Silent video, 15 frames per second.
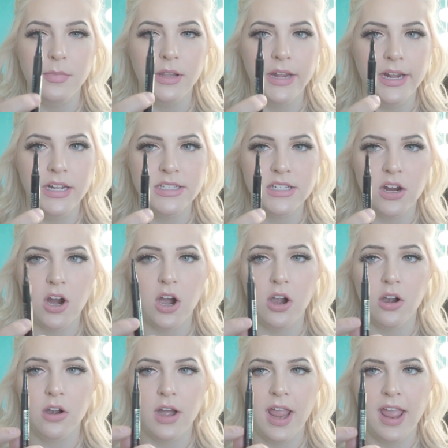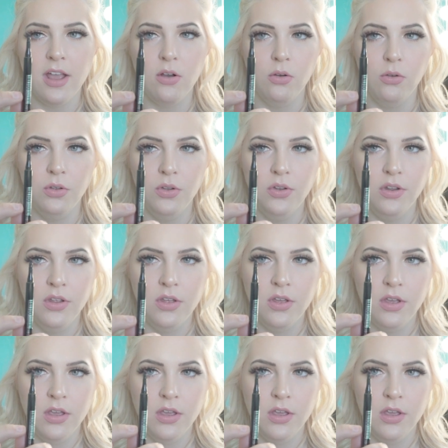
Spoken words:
blades are angled